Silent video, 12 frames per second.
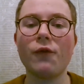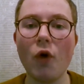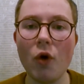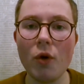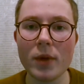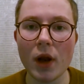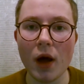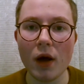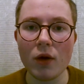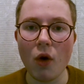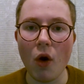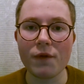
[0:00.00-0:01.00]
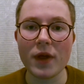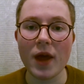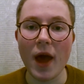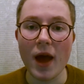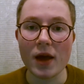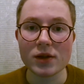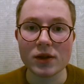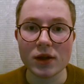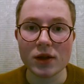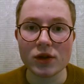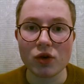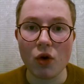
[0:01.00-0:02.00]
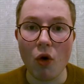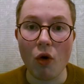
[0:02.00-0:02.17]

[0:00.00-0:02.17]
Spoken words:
formula of the x's,